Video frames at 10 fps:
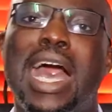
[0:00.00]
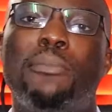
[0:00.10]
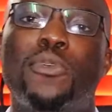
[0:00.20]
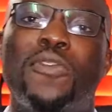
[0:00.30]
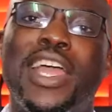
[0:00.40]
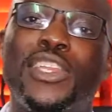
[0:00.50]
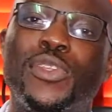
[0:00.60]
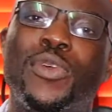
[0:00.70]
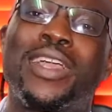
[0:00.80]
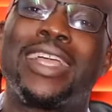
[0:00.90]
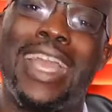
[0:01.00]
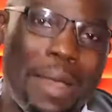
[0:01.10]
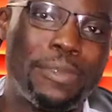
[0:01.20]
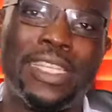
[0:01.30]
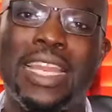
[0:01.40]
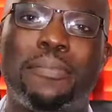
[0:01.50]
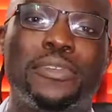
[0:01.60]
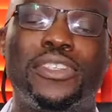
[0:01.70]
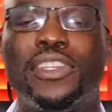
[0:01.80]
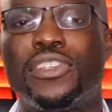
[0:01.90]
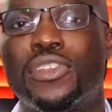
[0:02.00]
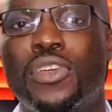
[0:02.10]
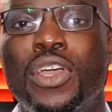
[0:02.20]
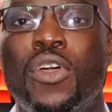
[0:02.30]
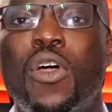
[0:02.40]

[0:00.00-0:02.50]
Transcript: and provide you capital appreciation